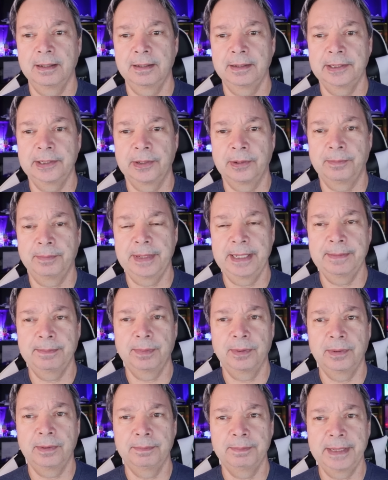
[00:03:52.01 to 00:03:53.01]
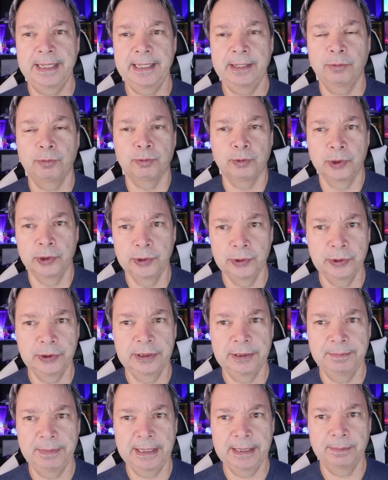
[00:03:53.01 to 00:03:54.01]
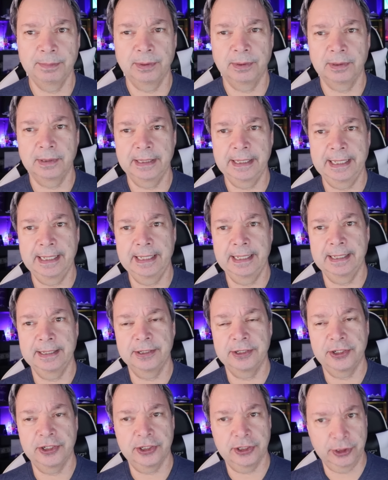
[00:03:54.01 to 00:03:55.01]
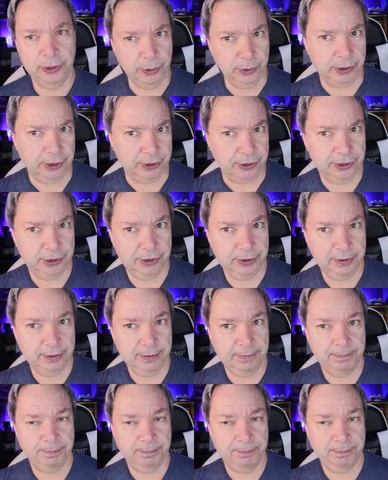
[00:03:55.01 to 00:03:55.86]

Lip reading: you know, people being rude to people in scooters.